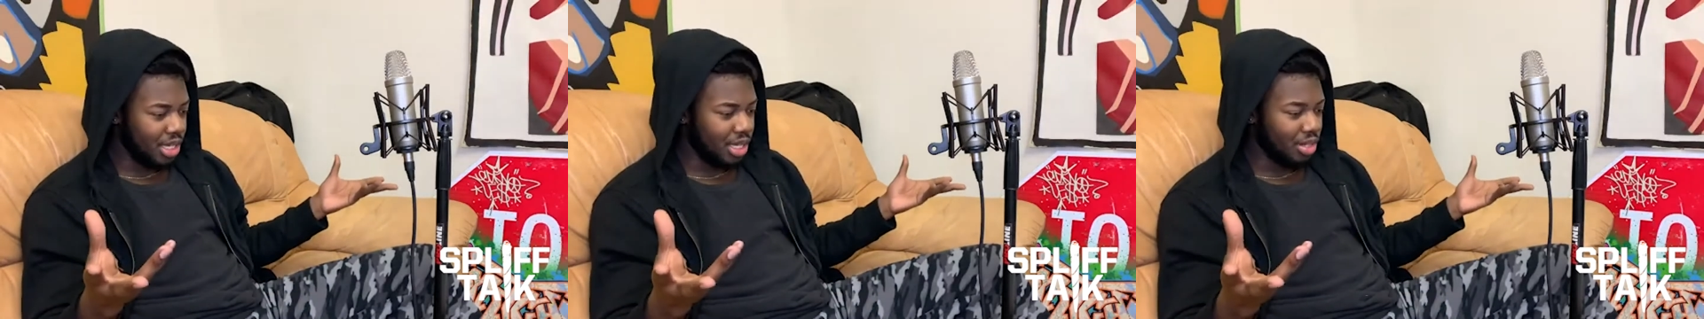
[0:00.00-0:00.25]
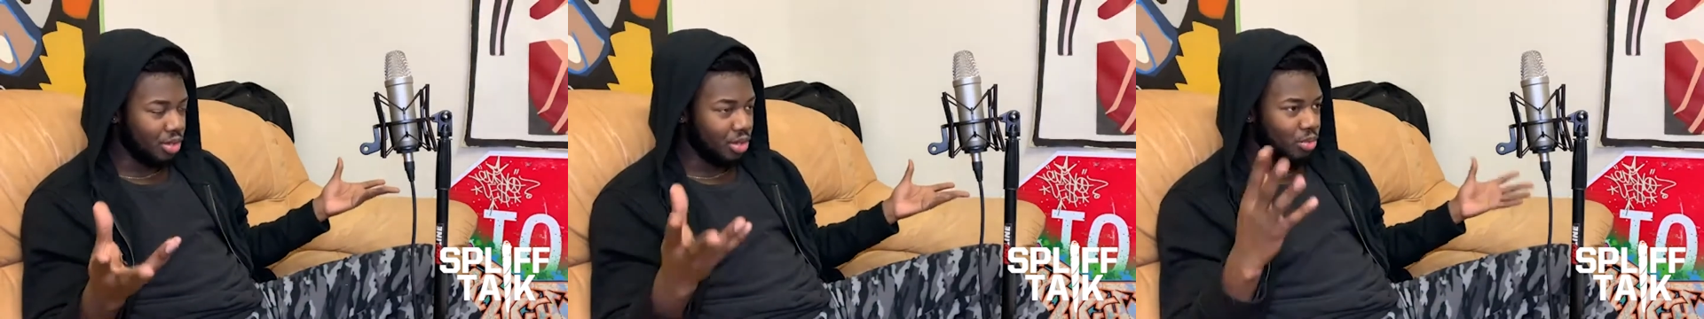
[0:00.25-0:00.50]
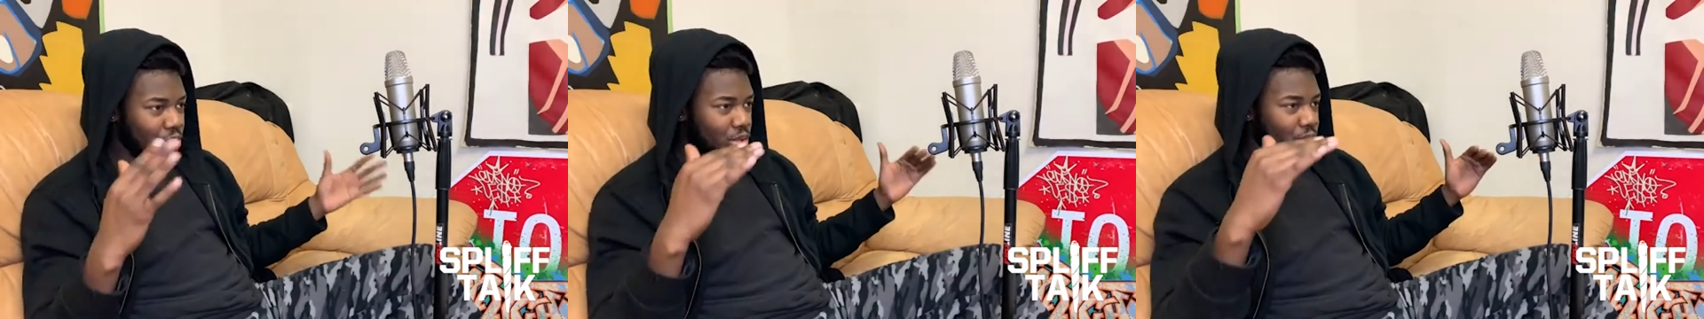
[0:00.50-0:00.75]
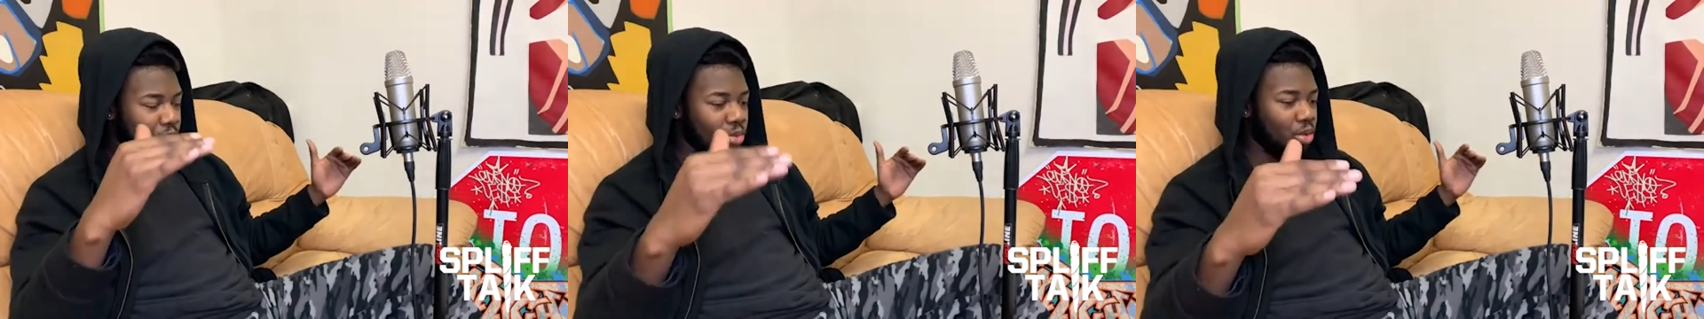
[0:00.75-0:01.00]
it
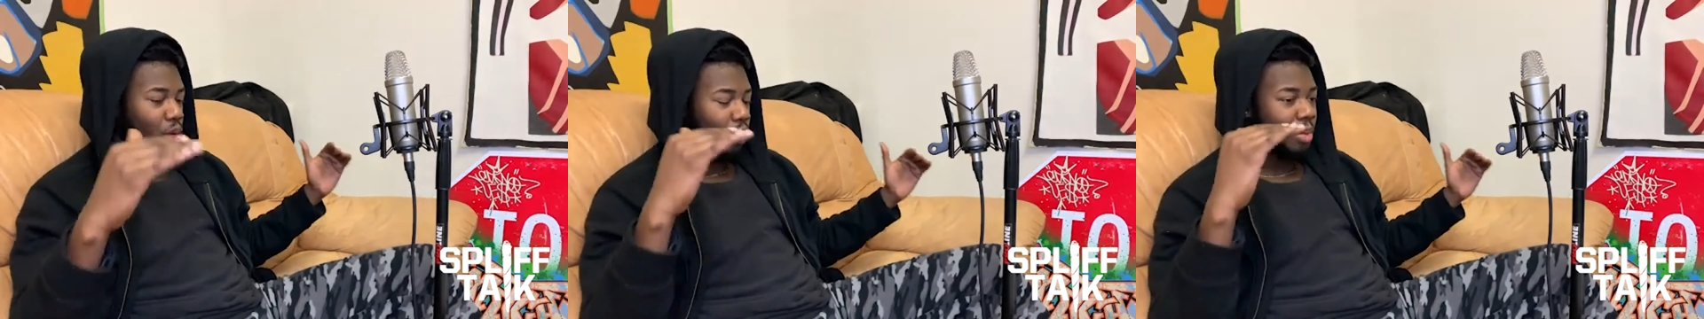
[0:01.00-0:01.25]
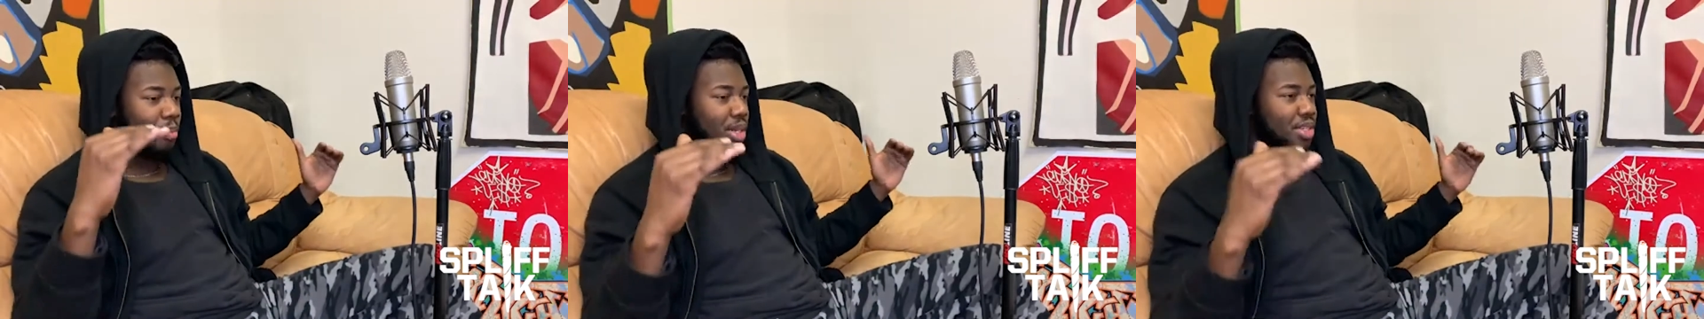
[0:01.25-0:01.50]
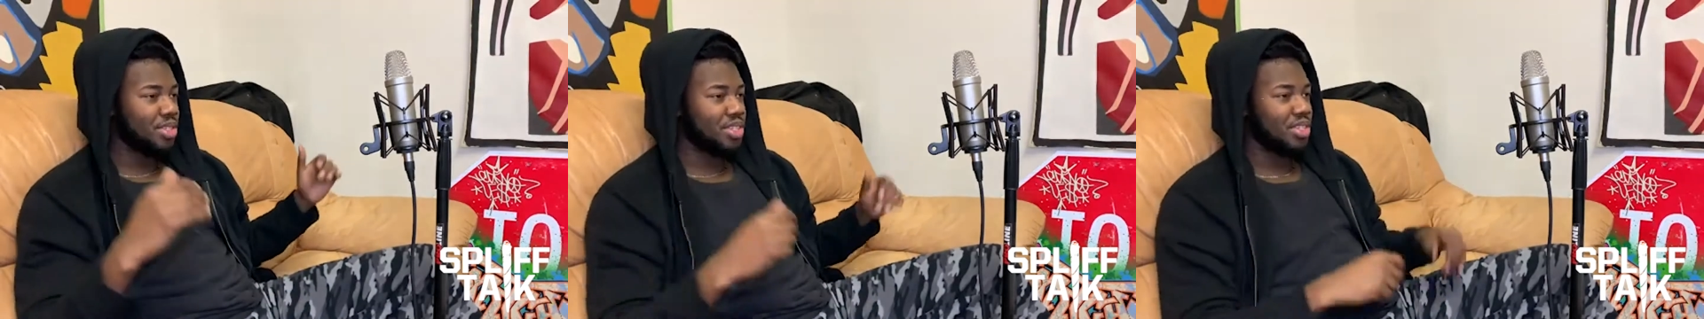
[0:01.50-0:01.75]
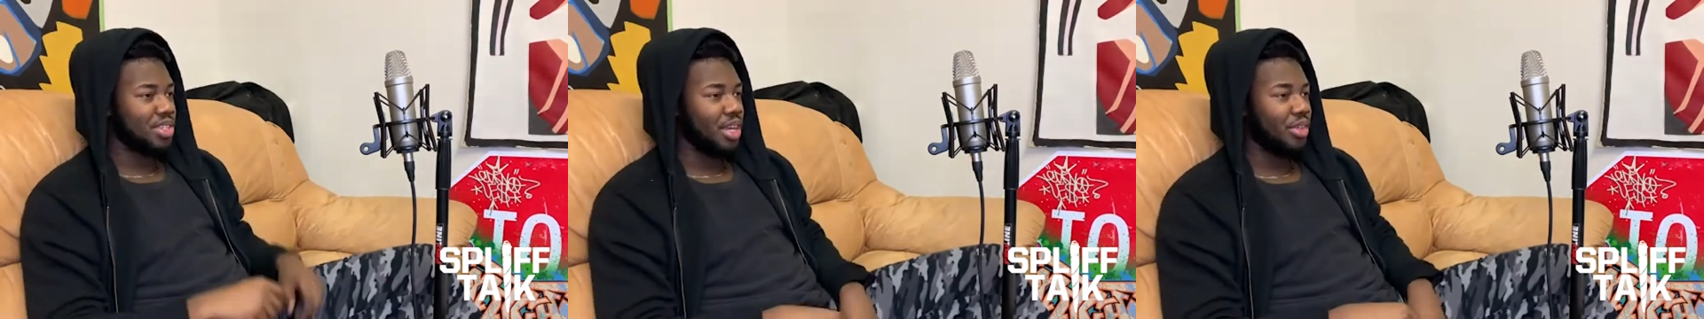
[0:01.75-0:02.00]
will grow in
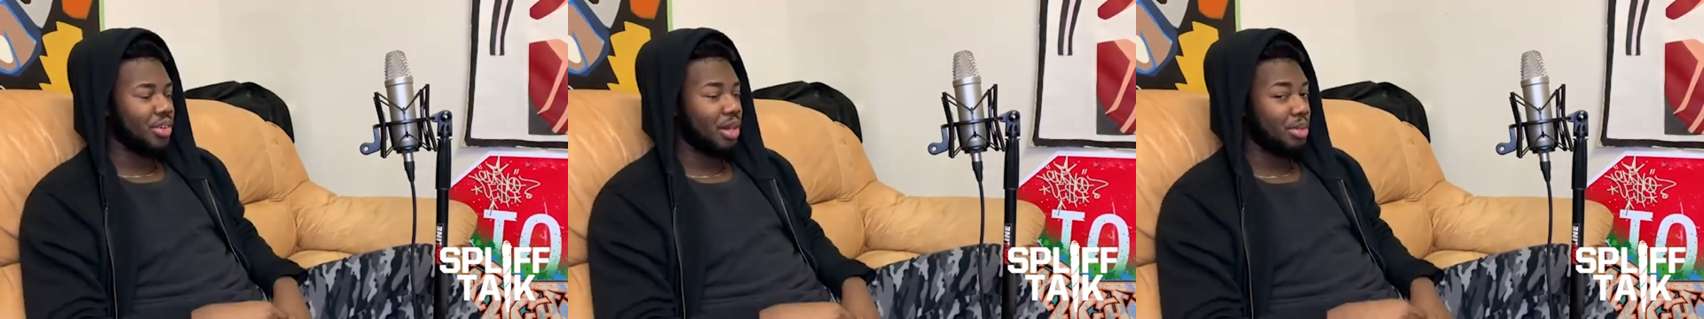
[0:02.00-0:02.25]
abundance as the other.